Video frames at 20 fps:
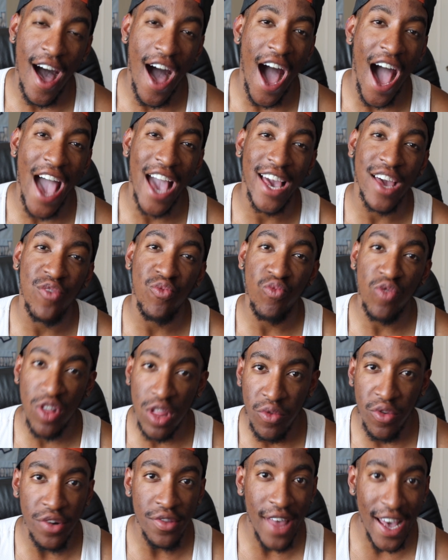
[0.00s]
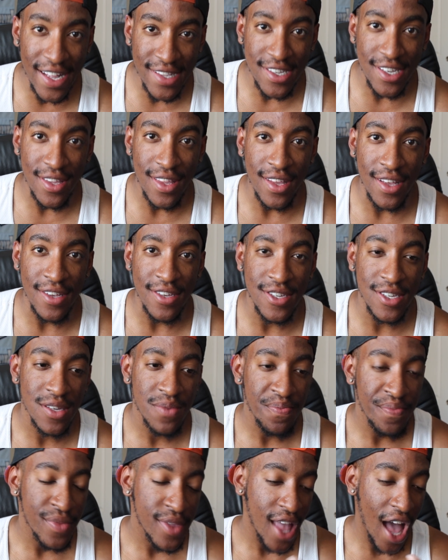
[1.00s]
I can really relate to this.
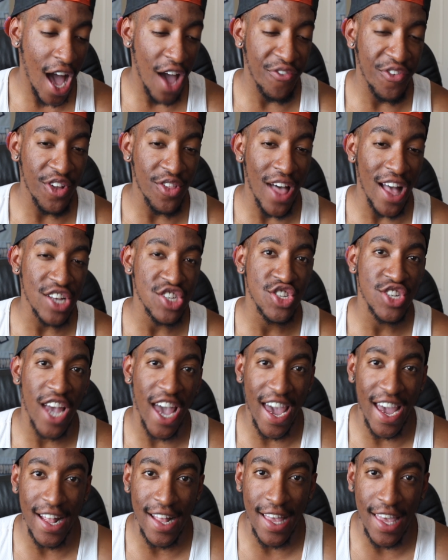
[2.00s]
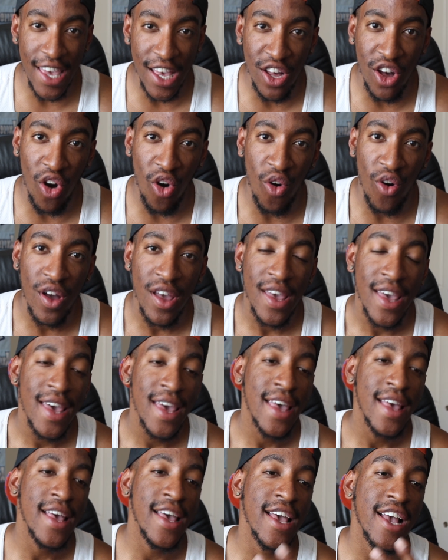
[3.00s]
I feel like Shane Eagle
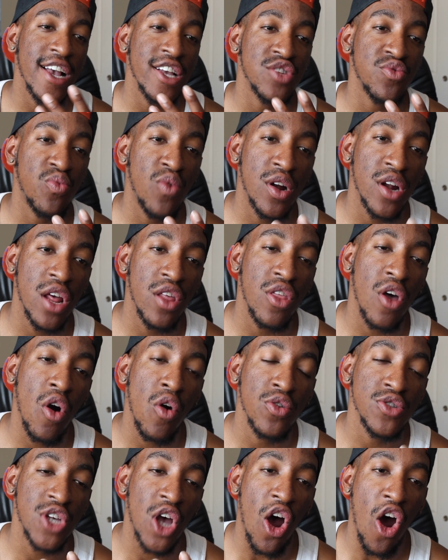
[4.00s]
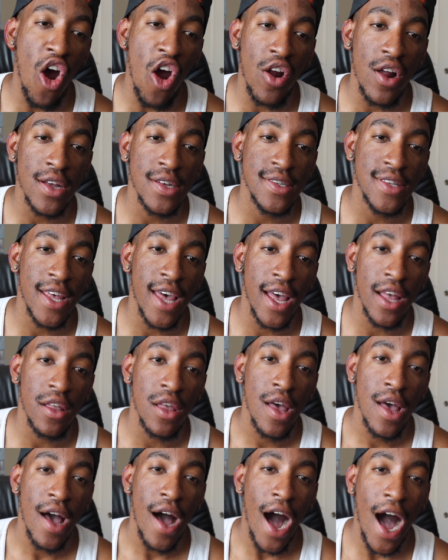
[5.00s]
is one of those artists that,
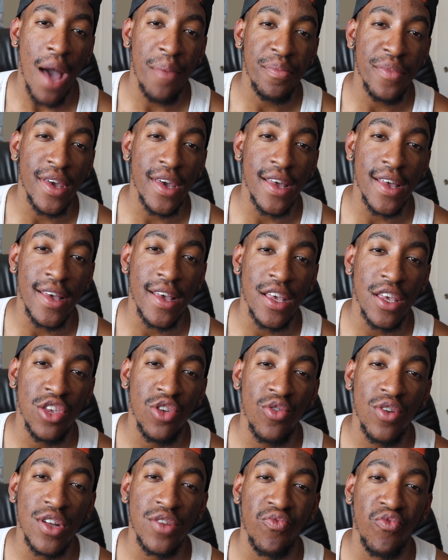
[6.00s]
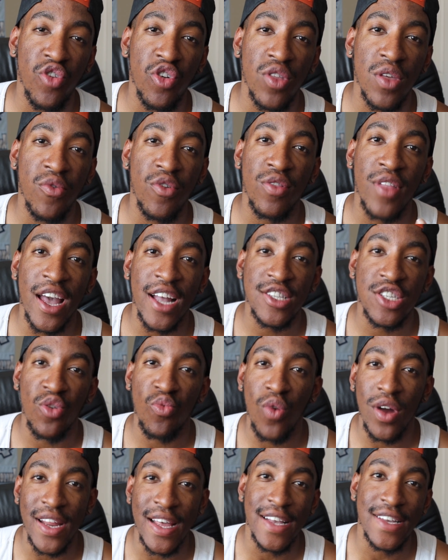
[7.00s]
I mean, you can really relate to
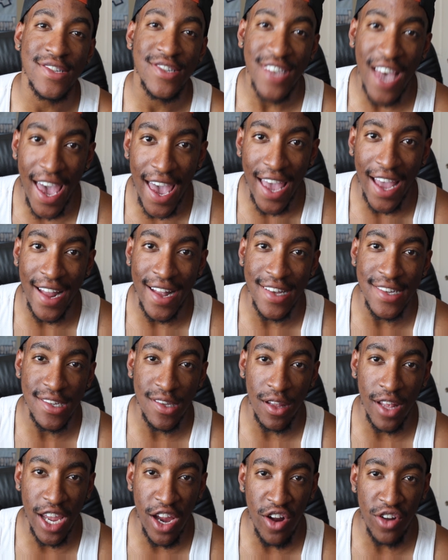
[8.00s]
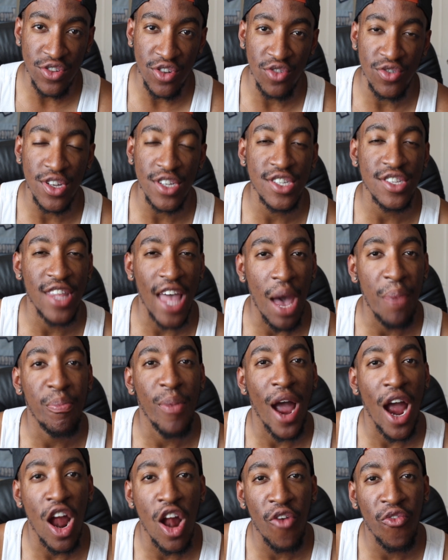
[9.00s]
what he's saying. His lyrics are just that
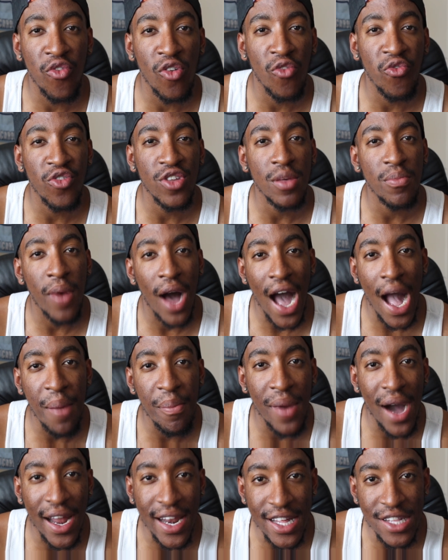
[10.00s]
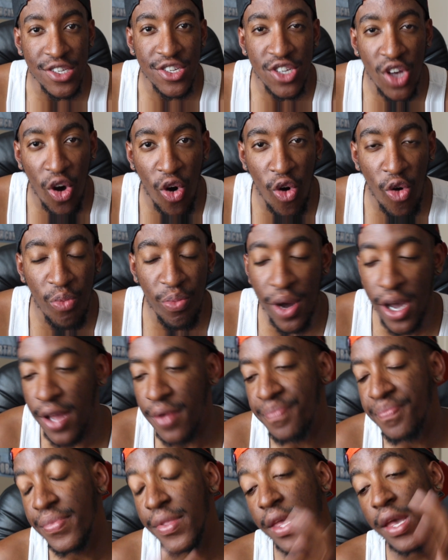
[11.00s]
powerful for the mind, body, and soul.
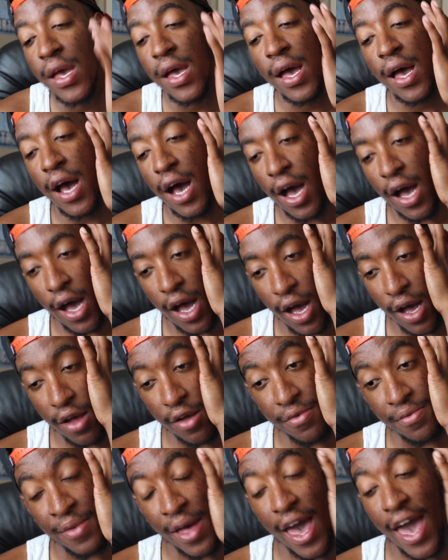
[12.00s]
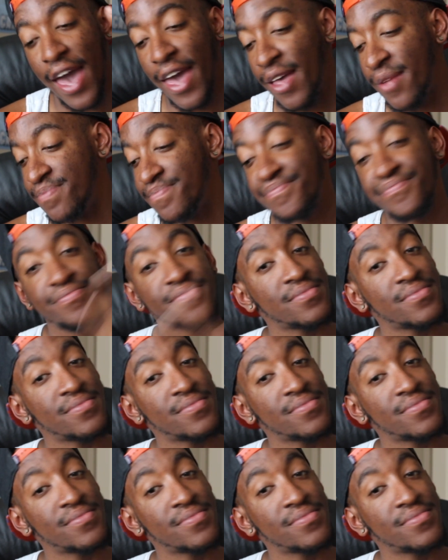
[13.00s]
But, hey,